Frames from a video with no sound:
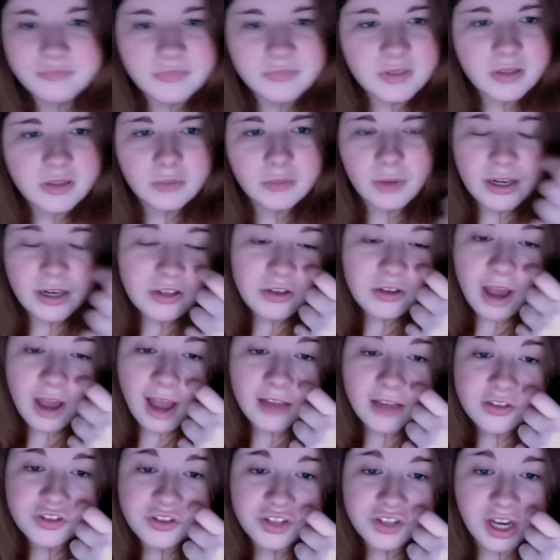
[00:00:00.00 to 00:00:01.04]
Rachel
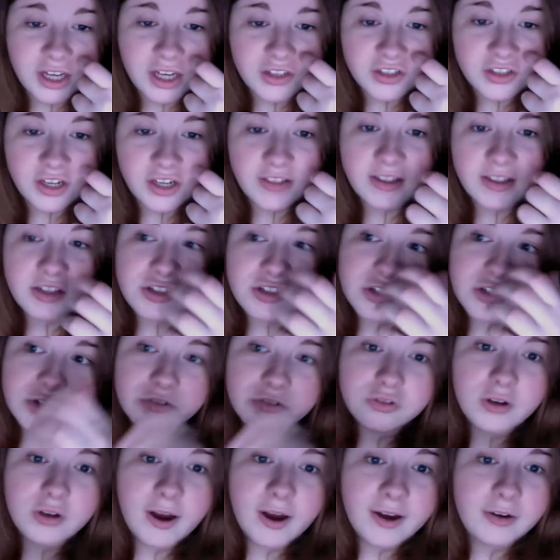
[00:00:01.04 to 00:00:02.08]
has changed, and I think she's
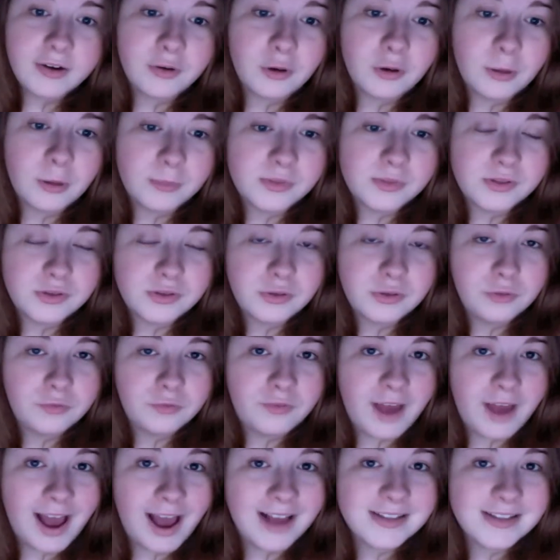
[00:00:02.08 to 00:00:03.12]
trying to grow up too
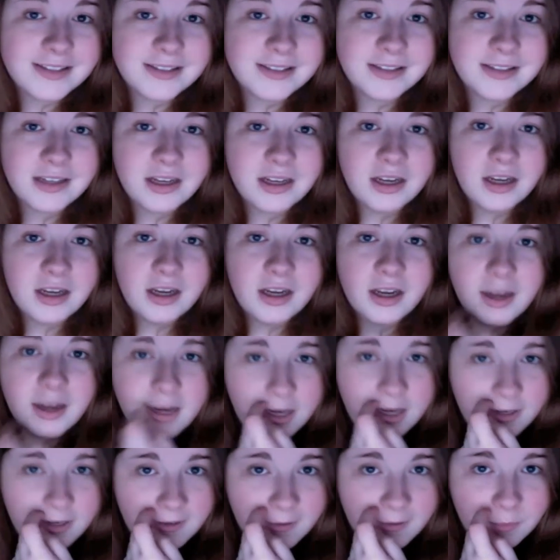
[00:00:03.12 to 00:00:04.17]
fast. And
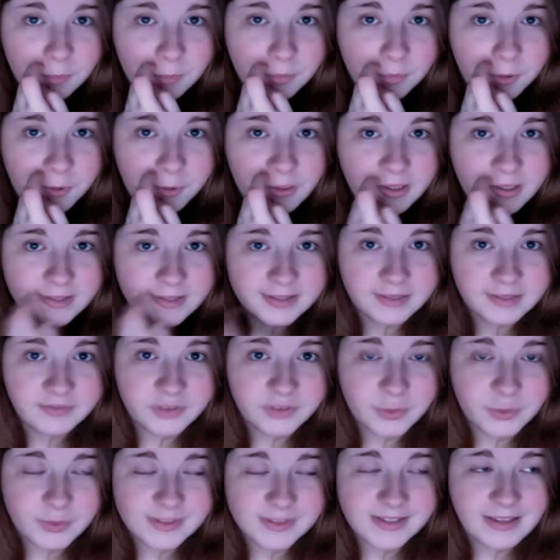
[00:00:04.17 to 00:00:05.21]
I think Brody is an
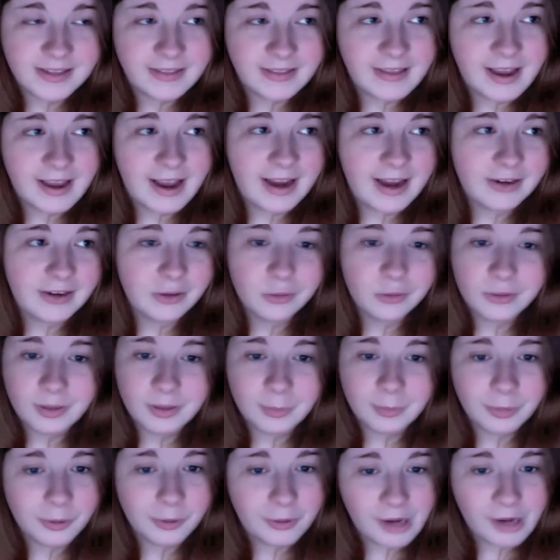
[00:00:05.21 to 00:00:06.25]
influence on that. I don't like
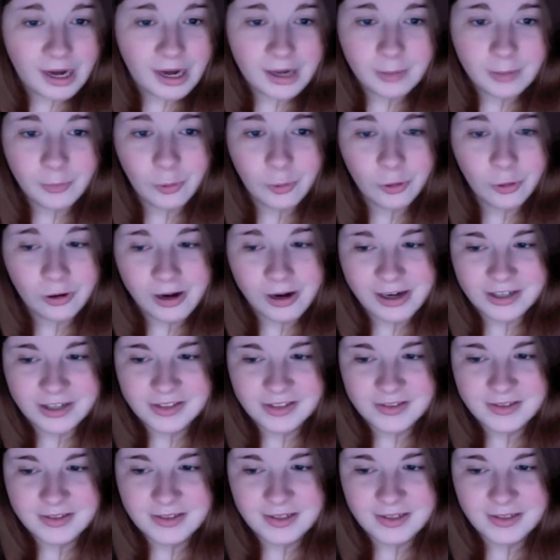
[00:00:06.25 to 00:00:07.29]
Brody anymore.
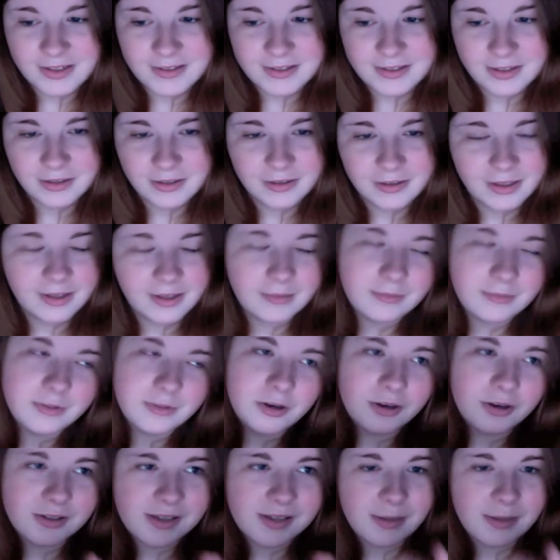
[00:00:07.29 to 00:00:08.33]
He's a little, like
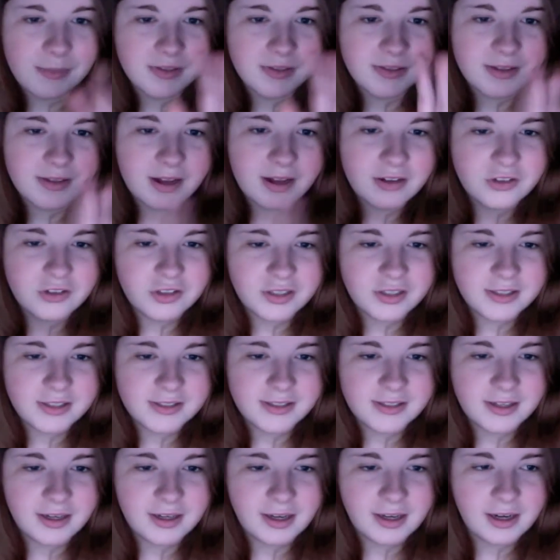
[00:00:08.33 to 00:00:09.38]
Kurt said,
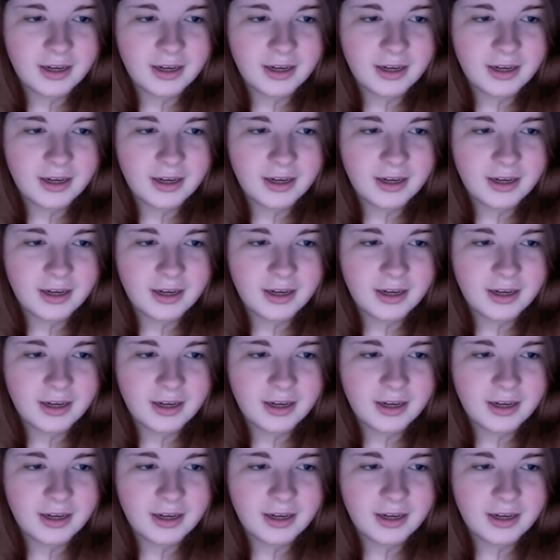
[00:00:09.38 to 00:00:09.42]
misogynistic.